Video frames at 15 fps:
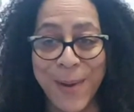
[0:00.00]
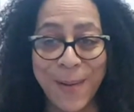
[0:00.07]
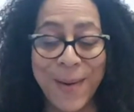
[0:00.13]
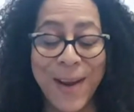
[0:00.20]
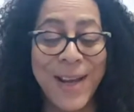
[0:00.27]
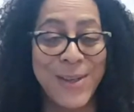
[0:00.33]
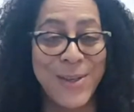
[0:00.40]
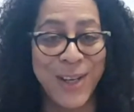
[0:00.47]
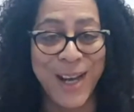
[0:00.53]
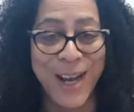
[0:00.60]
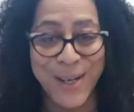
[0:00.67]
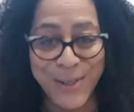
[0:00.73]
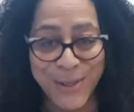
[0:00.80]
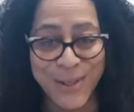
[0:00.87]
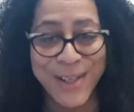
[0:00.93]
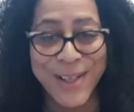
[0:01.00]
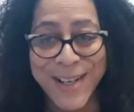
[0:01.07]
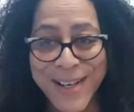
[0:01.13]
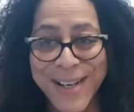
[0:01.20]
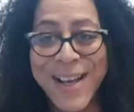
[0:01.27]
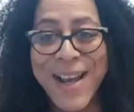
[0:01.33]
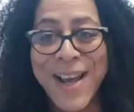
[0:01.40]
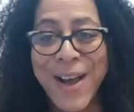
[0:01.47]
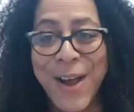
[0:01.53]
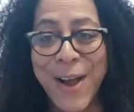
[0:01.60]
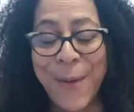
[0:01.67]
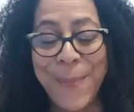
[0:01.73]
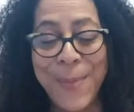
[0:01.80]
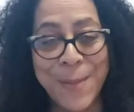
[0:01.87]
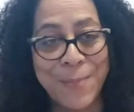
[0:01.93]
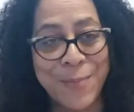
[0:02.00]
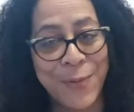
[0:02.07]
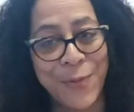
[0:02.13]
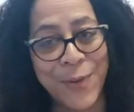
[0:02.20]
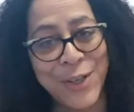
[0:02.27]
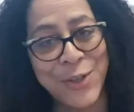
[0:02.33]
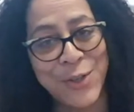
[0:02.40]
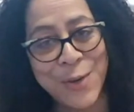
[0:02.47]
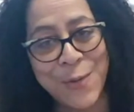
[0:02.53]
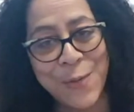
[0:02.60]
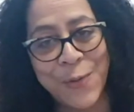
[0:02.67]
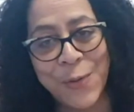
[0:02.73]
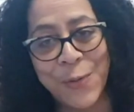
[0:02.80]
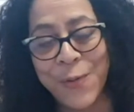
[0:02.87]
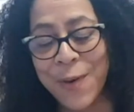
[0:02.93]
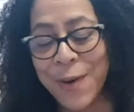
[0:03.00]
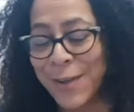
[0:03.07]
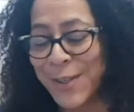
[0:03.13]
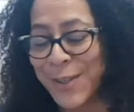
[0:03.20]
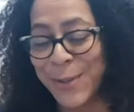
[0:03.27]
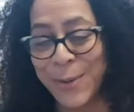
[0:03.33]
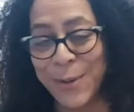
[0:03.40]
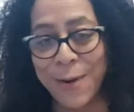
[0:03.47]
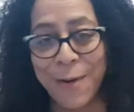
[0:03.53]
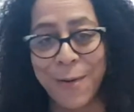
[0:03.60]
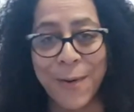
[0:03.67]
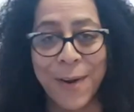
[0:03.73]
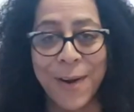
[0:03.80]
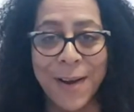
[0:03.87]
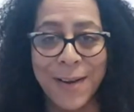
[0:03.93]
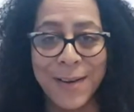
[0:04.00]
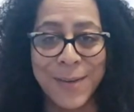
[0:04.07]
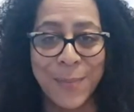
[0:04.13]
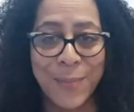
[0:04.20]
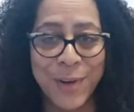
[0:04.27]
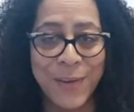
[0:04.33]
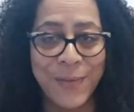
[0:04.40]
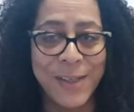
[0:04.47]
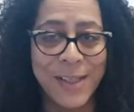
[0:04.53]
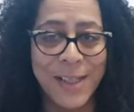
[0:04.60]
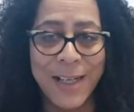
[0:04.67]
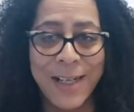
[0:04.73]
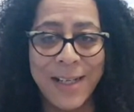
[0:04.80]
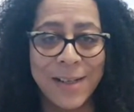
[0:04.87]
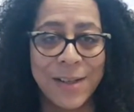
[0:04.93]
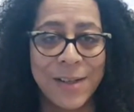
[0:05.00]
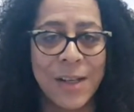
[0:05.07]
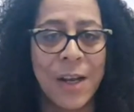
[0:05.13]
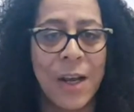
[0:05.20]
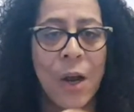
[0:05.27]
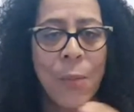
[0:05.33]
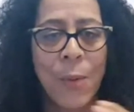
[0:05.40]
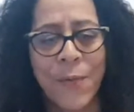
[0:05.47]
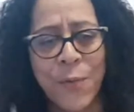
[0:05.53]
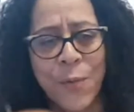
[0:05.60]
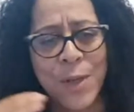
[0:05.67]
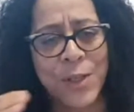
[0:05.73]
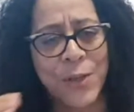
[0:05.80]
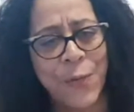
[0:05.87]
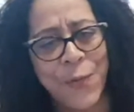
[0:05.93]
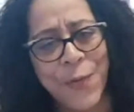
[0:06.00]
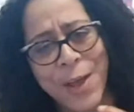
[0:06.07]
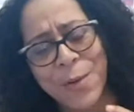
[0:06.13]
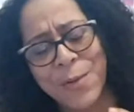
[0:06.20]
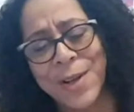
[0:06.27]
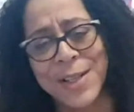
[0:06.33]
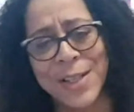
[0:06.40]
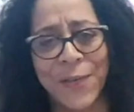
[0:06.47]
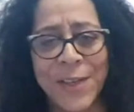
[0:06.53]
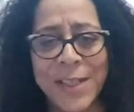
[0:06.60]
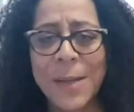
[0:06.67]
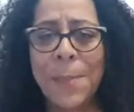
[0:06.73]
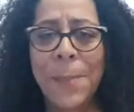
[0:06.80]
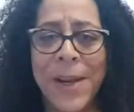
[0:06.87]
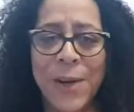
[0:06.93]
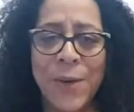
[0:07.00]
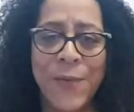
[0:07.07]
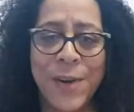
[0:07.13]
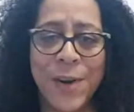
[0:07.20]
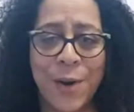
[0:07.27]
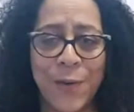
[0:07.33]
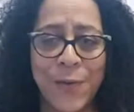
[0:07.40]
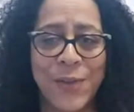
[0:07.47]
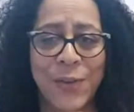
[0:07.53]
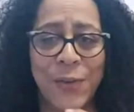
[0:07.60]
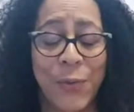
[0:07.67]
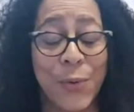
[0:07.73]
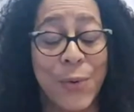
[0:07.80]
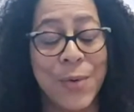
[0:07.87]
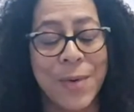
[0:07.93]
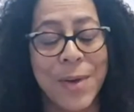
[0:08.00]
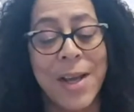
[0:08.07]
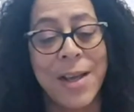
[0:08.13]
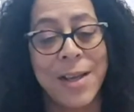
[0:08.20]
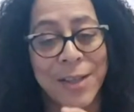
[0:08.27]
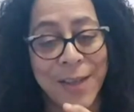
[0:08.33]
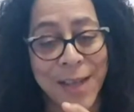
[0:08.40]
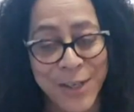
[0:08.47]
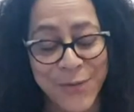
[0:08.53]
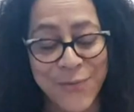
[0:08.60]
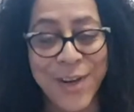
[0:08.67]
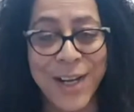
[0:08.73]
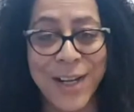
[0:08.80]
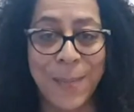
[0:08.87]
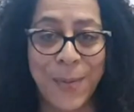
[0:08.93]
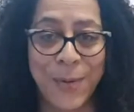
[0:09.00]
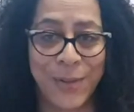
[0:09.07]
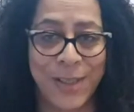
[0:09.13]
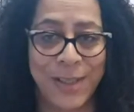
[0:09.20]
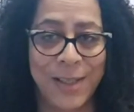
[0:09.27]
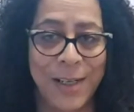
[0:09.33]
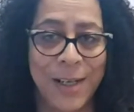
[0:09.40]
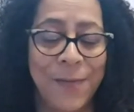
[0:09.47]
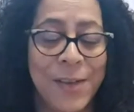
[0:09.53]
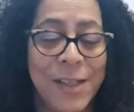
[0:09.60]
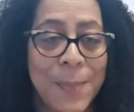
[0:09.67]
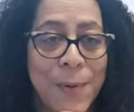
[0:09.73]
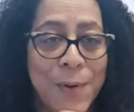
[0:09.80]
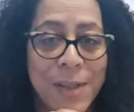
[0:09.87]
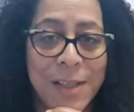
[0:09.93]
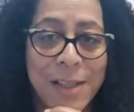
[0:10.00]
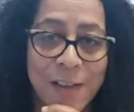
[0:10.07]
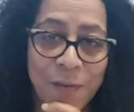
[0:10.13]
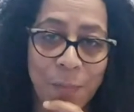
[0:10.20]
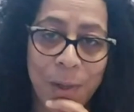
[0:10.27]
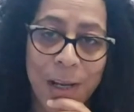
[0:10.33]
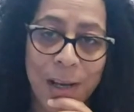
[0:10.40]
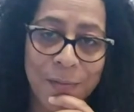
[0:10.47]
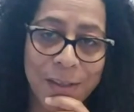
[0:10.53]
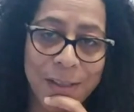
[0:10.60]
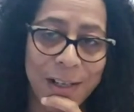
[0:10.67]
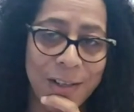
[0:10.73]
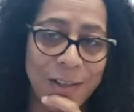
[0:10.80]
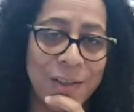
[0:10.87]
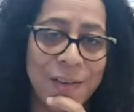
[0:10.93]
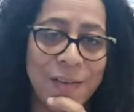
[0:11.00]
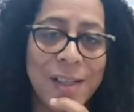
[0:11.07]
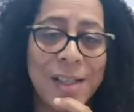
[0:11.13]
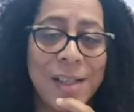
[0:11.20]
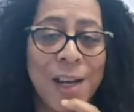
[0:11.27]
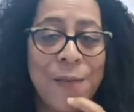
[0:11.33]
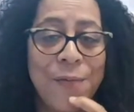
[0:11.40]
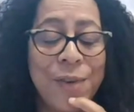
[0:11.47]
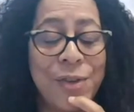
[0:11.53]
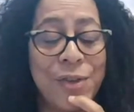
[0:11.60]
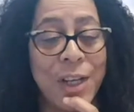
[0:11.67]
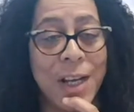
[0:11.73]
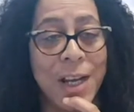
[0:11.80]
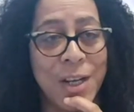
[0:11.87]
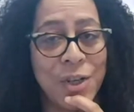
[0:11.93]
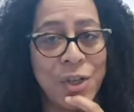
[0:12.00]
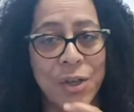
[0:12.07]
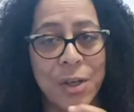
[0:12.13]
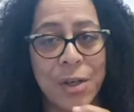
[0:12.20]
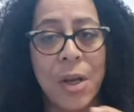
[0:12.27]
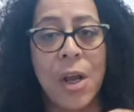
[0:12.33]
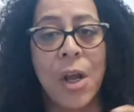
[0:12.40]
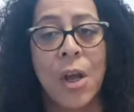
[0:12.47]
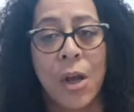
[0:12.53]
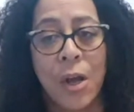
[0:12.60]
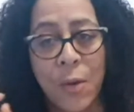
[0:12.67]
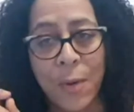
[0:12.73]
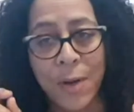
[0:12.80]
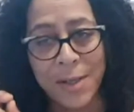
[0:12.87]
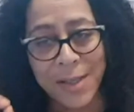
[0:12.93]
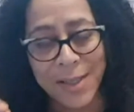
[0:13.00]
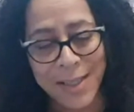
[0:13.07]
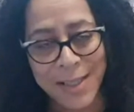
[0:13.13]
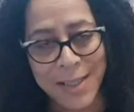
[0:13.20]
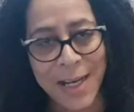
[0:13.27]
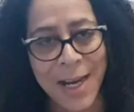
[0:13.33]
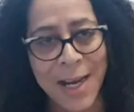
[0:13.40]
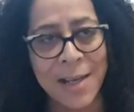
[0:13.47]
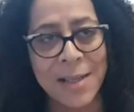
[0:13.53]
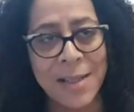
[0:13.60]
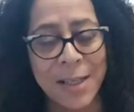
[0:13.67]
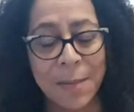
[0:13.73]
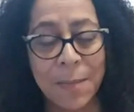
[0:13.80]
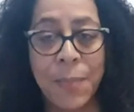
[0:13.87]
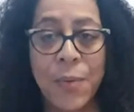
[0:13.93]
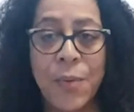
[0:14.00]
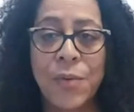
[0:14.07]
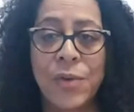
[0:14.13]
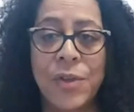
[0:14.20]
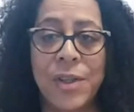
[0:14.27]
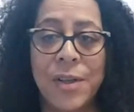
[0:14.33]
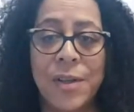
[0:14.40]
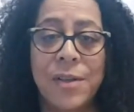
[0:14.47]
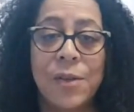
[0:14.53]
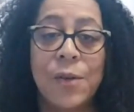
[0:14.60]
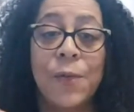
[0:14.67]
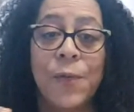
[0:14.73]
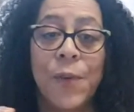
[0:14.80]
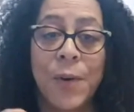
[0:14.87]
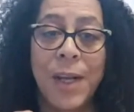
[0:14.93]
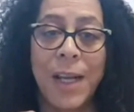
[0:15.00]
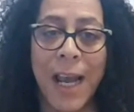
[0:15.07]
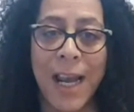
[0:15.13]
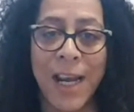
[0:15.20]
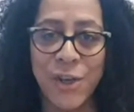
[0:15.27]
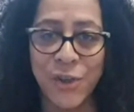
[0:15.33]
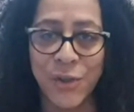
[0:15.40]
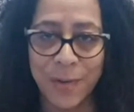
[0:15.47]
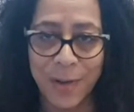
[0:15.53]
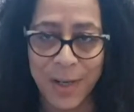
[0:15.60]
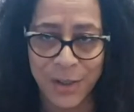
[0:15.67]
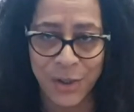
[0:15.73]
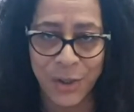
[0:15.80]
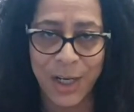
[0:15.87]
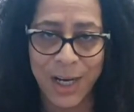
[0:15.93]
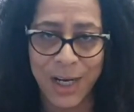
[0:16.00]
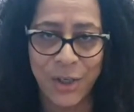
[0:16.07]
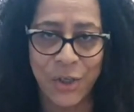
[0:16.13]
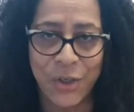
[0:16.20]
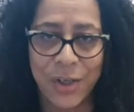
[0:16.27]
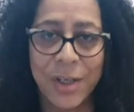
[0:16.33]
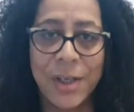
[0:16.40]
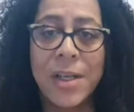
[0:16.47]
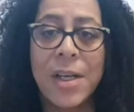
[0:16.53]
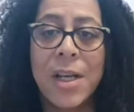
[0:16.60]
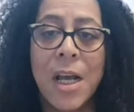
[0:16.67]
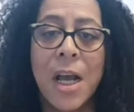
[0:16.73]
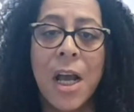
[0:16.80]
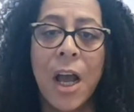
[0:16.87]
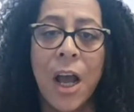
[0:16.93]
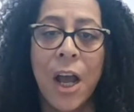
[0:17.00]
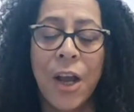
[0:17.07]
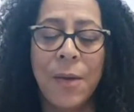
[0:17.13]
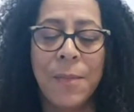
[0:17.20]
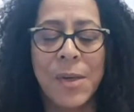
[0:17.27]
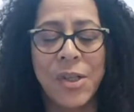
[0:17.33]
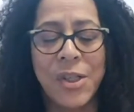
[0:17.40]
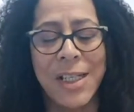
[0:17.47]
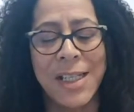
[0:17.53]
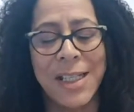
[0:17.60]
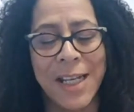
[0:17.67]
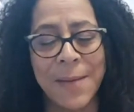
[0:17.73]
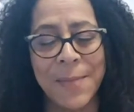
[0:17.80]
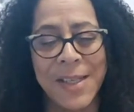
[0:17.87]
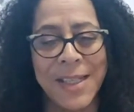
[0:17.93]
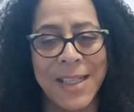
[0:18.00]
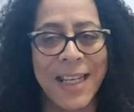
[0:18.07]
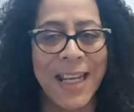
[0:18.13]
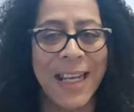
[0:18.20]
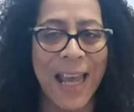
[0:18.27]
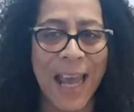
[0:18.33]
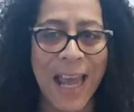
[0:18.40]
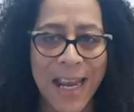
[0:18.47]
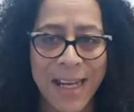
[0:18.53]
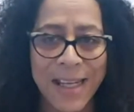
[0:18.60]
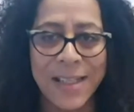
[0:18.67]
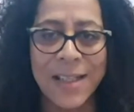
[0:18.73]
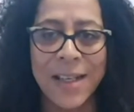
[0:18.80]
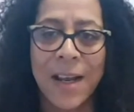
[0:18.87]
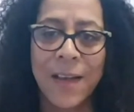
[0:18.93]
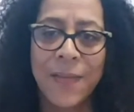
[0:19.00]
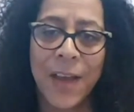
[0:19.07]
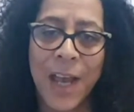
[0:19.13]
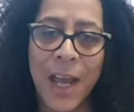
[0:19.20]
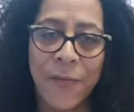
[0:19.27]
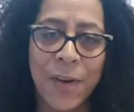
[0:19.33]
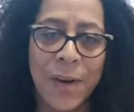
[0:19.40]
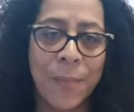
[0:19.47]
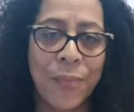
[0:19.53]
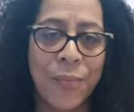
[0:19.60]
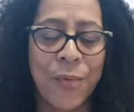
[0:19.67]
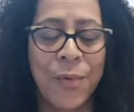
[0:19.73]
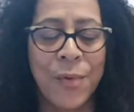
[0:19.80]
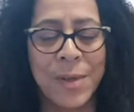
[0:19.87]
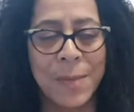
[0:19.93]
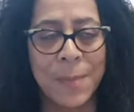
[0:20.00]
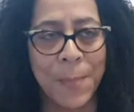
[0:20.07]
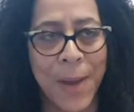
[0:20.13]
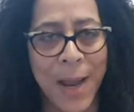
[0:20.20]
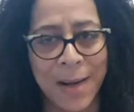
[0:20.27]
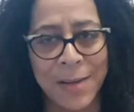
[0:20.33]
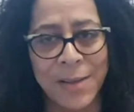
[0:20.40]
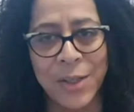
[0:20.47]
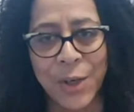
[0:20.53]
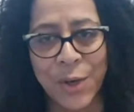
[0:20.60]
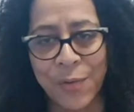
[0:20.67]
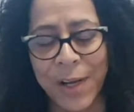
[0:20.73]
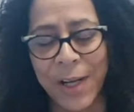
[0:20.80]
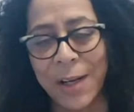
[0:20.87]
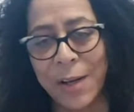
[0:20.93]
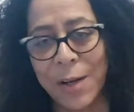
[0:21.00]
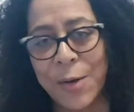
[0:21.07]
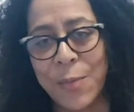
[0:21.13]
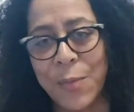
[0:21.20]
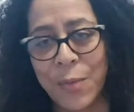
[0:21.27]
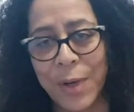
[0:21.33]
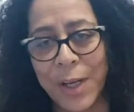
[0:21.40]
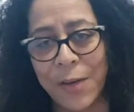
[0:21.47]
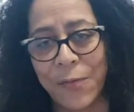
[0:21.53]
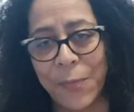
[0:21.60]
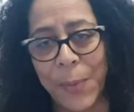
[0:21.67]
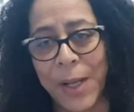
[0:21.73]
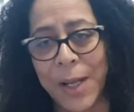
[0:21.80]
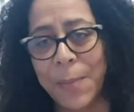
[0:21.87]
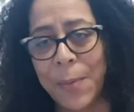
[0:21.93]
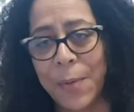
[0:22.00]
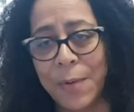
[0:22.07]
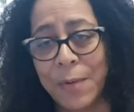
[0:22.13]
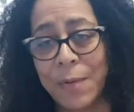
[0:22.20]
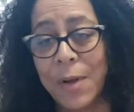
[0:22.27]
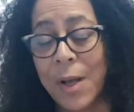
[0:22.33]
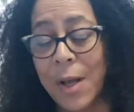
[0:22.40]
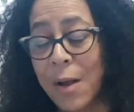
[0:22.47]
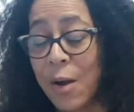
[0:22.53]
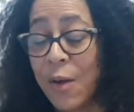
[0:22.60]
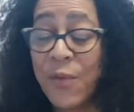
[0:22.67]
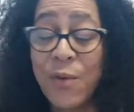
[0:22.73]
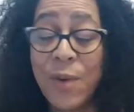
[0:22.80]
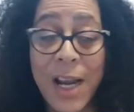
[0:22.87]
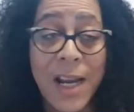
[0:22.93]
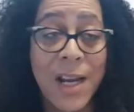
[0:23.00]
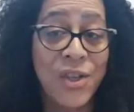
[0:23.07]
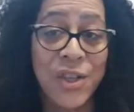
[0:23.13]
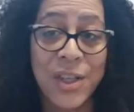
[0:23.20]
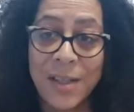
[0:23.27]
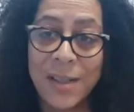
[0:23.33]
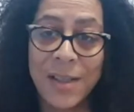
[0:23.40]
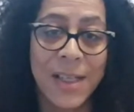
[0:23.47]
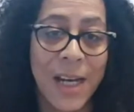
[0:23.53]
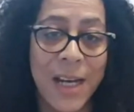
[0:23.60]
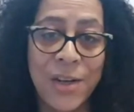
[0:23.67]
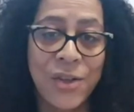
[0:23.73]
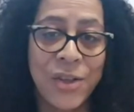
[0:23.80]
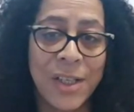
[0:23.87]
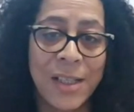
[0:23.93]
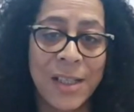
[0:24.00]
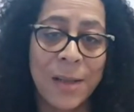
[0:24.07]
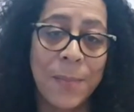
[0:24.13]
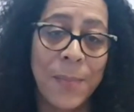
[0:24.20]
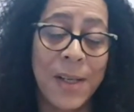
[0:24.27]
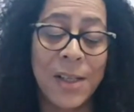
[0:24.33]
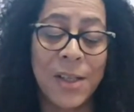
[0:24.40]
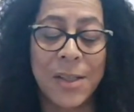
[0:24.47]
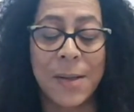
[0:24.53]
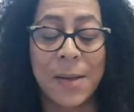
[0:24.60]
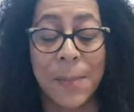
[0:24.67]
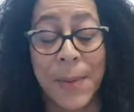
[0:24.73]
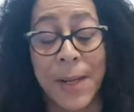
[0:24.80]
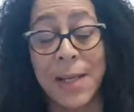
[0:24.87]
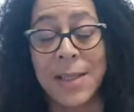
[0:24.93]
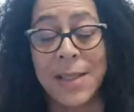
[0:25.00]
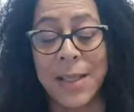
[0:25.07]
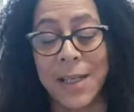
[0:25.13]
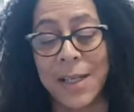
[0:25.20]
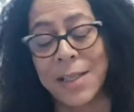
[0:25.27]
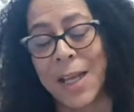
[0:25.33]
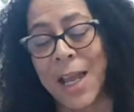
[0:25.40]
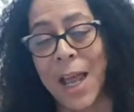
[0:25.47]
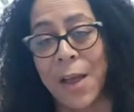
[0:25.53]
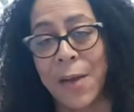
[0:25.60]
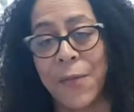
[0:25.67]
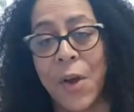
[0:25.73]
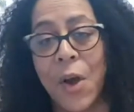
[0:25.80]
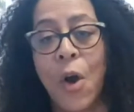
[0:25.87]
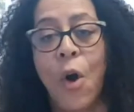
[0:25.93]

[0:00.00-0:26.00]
about education. Um, the profession for far too long under previous leaders, we've always felt as if it's a bit of an afterthought. So that's really positive. It's positive we have a Secretary of State for Education who understands the importance of vocational education. Um, she seems to get that having having a broad and balanced curriculum will give people of all ages and stages the ability, ability to have